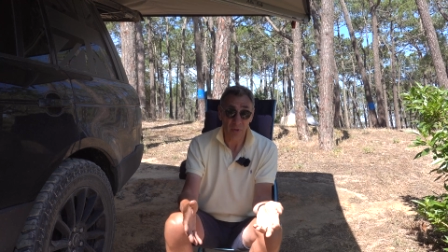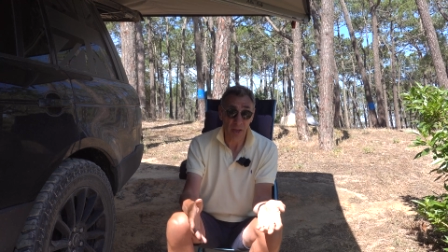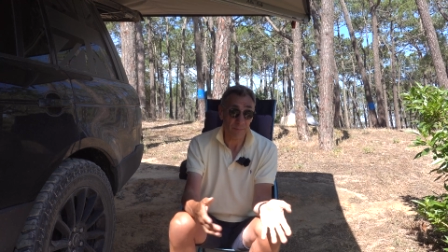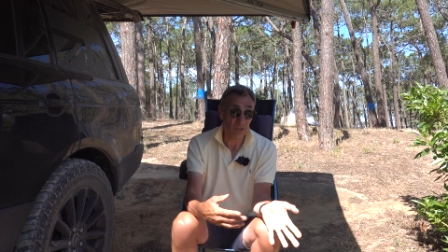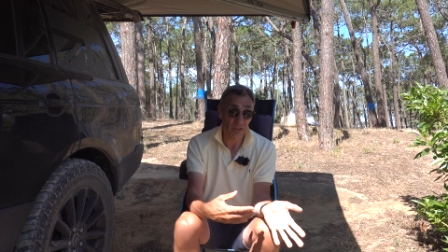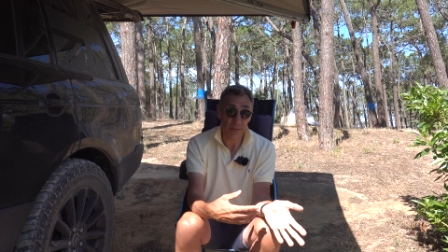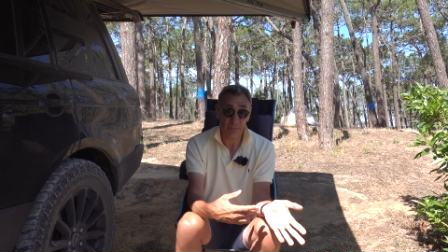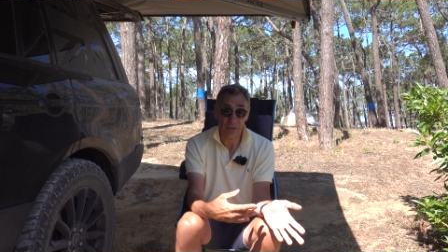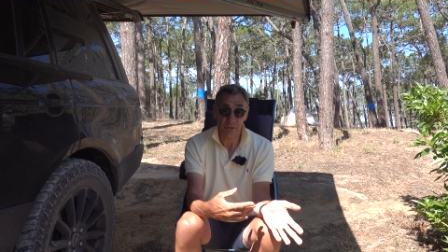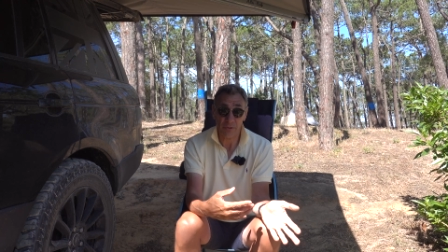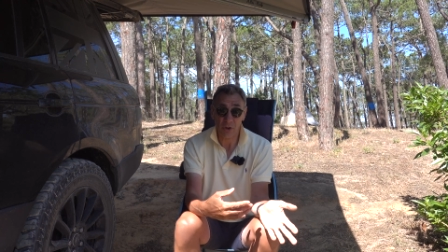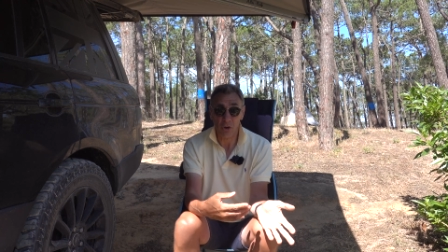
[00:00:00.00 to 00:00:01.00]
Have you slept
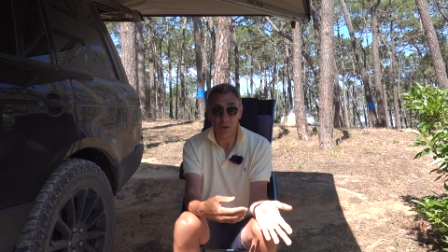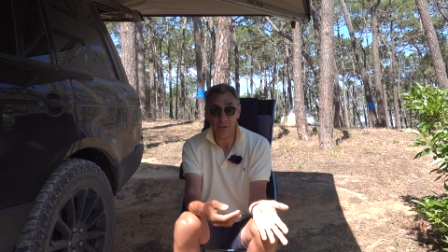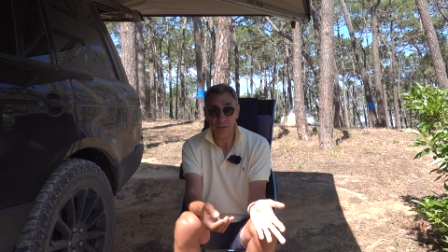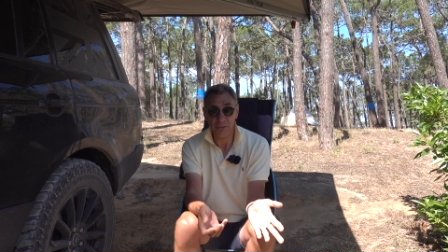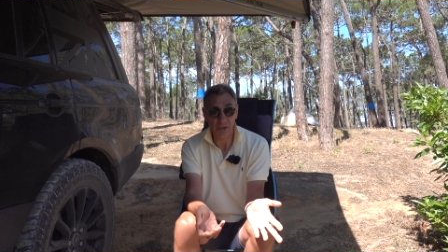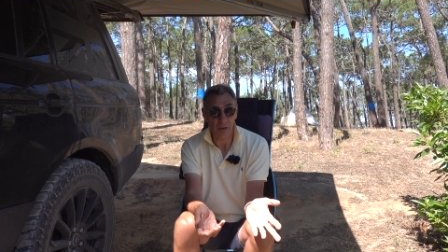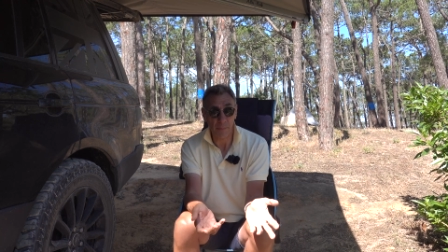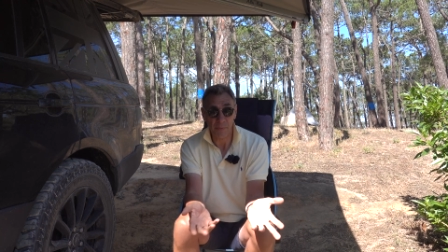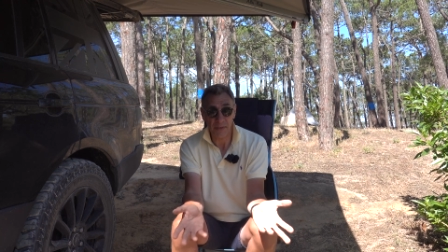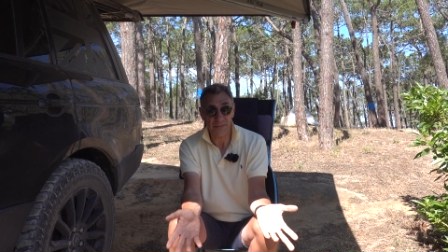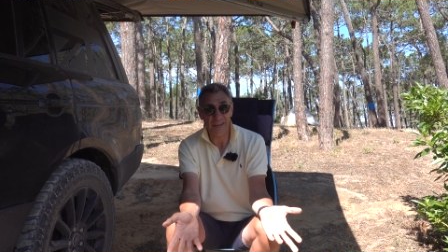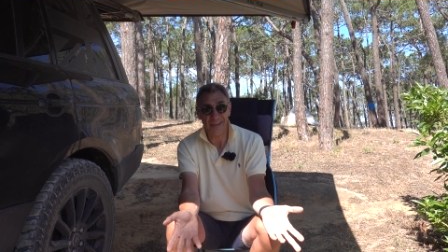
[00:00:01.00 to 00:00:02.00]
under a cot and a tarp?
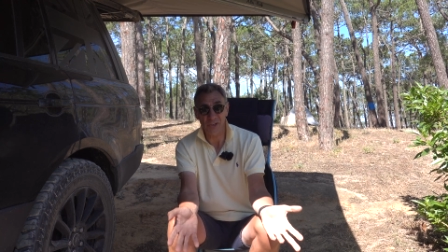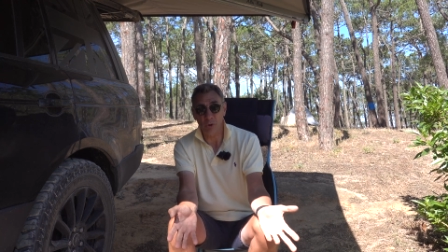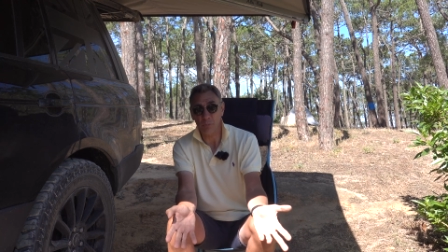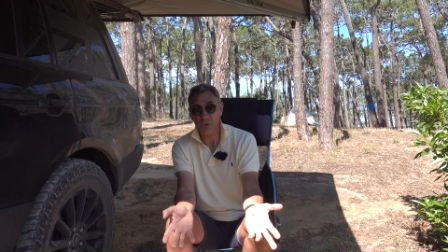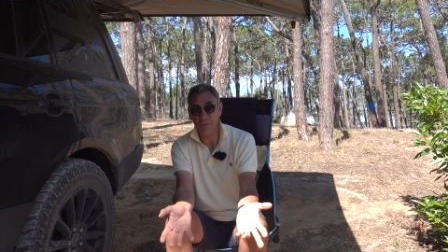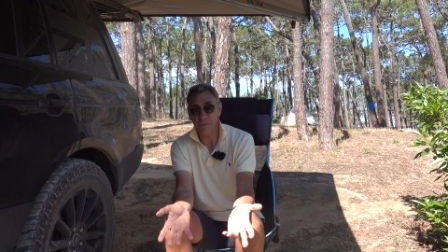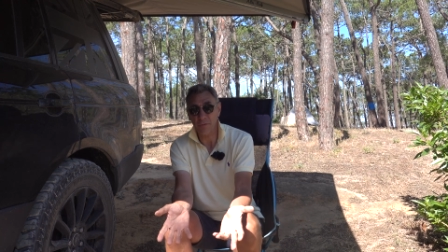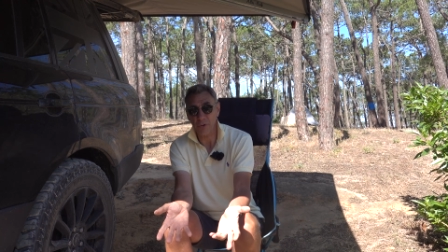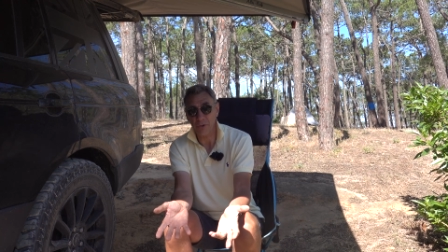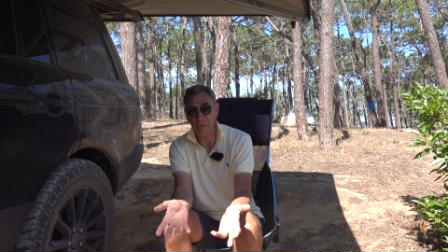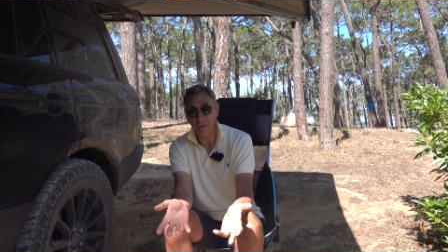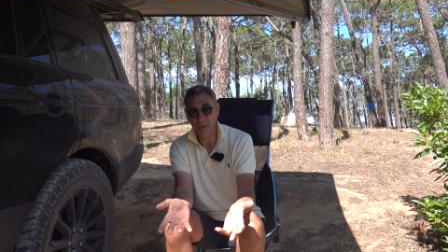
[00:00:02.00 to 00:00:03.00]
Is that an option for
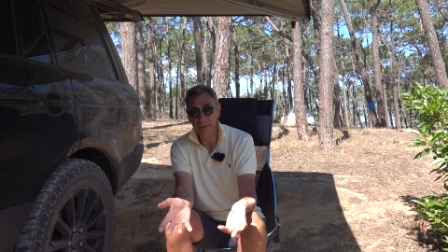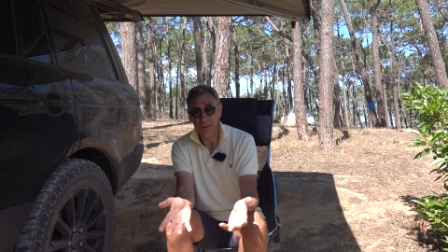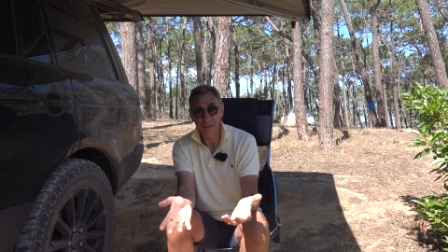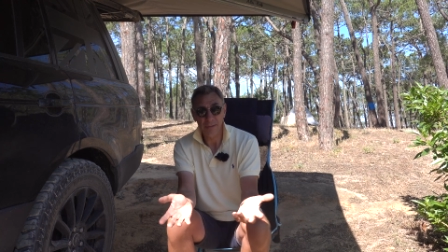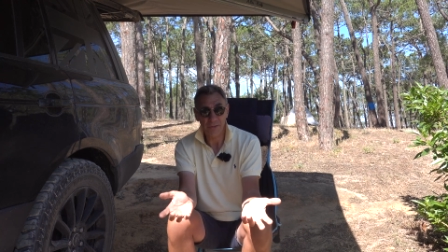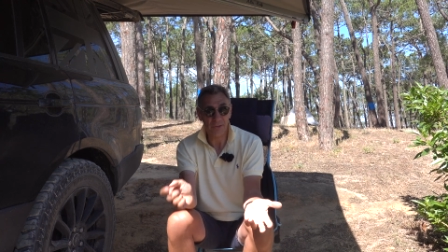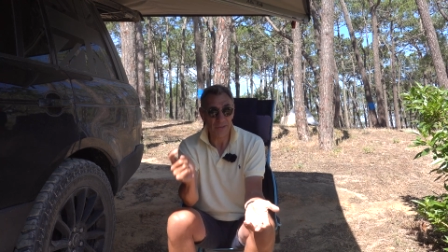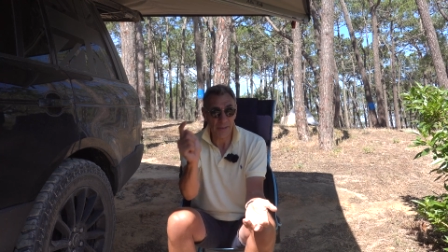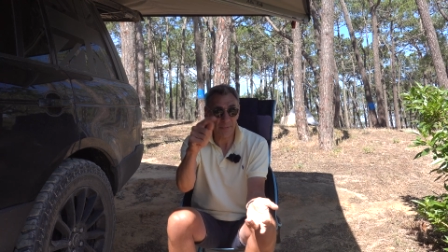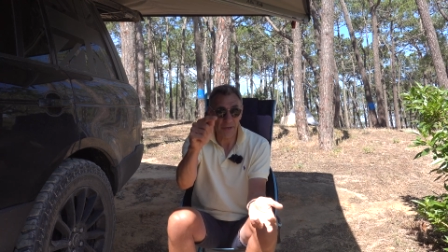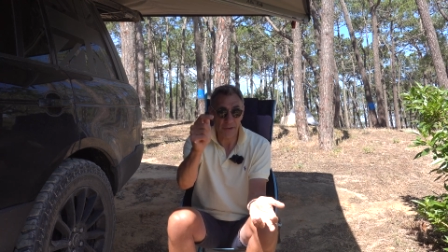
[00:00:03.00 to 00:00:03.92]
you? Just let me